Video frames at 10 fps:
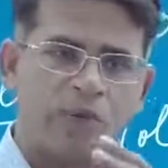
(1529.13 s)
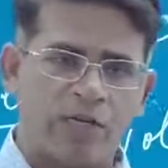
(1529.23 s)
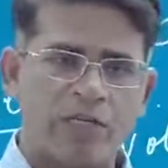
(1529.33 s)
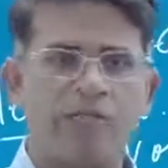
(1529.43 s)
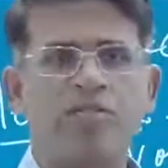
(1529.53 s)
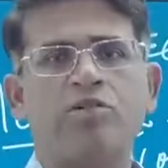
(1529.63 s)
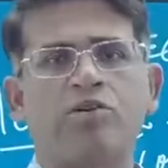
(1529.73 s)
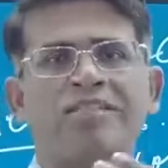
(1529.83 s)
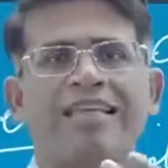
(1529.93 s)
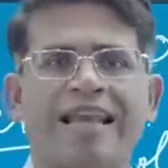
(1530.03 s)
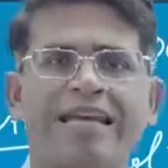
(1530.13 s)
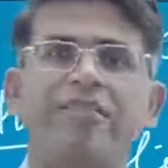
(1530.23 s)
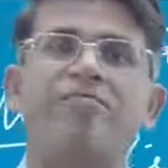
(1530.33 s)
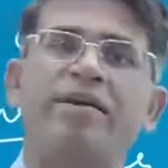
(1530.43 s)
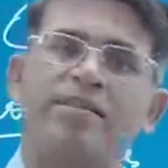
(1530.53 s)
questions on
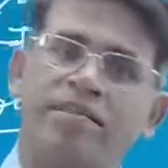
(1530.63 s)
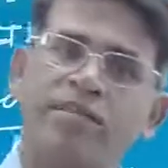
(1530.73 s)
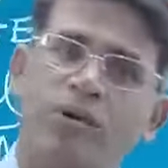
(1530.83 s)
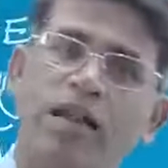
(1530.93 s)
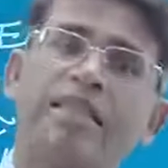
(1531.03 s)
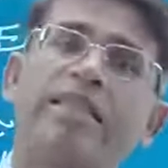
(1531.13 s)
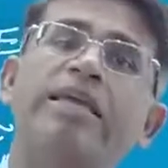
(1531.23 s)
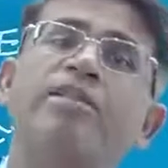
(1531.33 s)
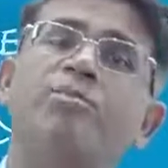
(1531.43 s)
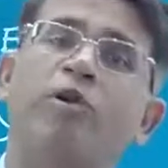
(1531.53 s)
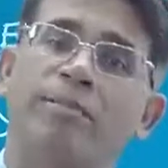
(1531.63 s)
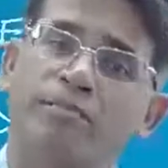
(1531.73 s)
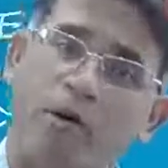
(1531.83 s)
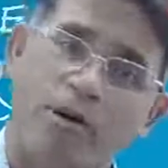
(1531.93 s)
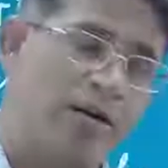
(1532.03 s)
selective basis, what I think is more
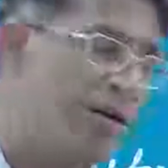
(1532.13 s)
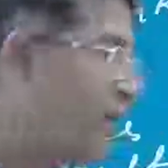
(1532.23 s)
important.